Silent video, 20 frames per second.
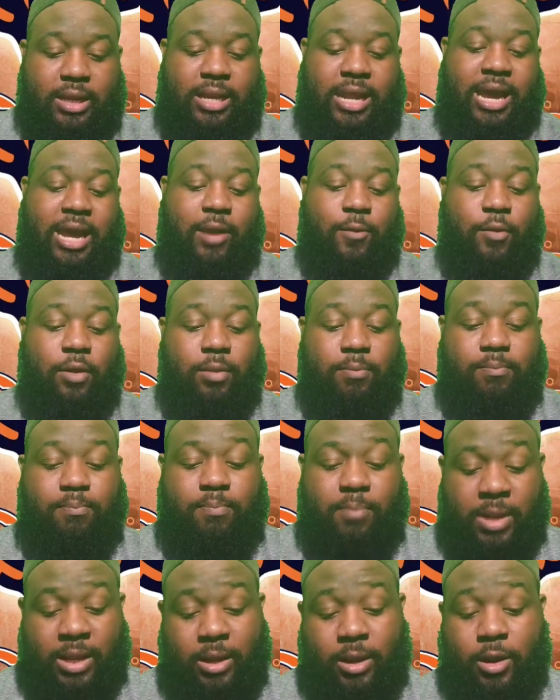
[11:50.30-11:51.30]
Now we're
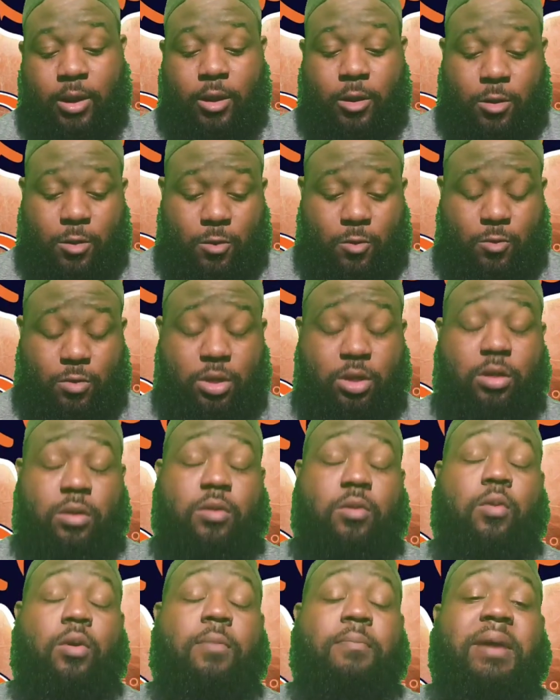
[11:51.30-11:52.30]

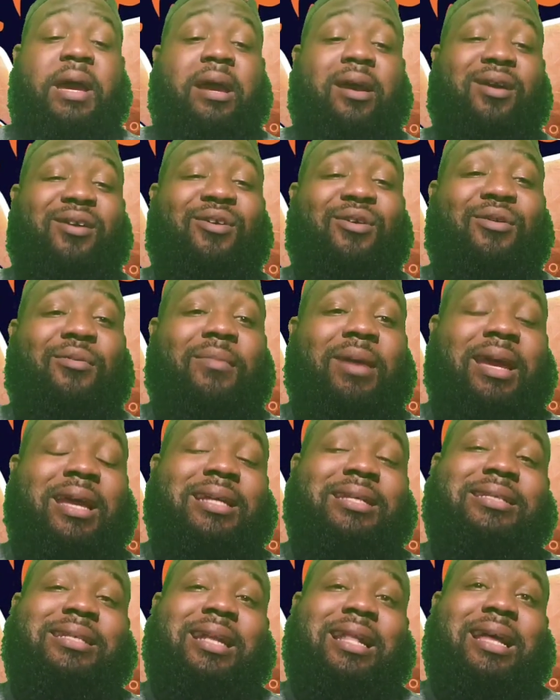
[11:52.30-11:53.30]
going back home
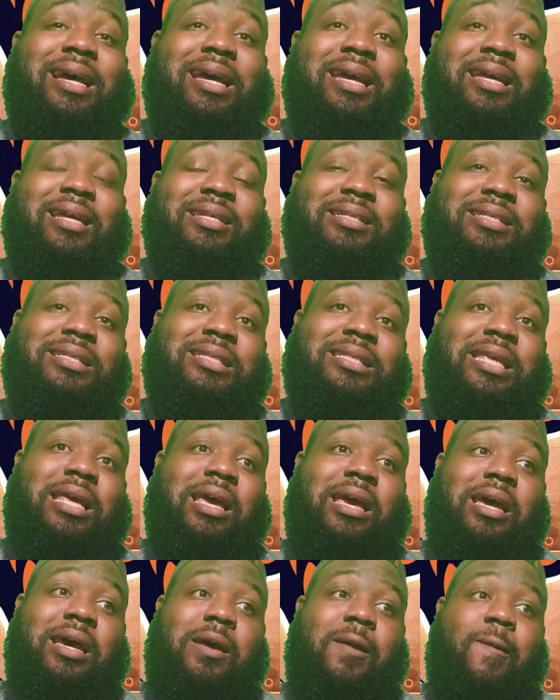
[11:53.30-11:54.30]
against the Lions.
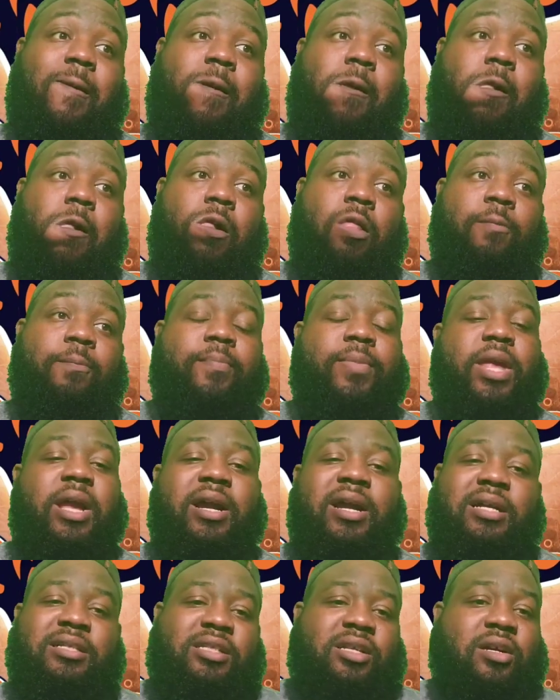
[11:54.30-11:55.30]
I
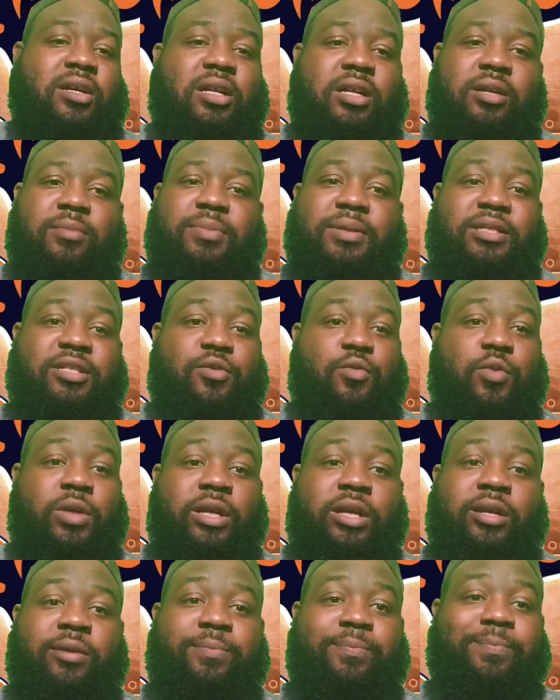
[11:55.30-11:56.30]
chalk it up as a
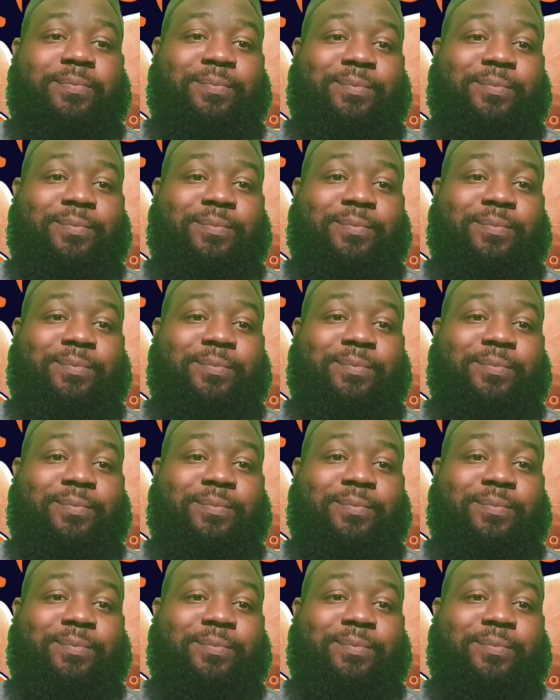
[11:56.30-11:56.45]
win.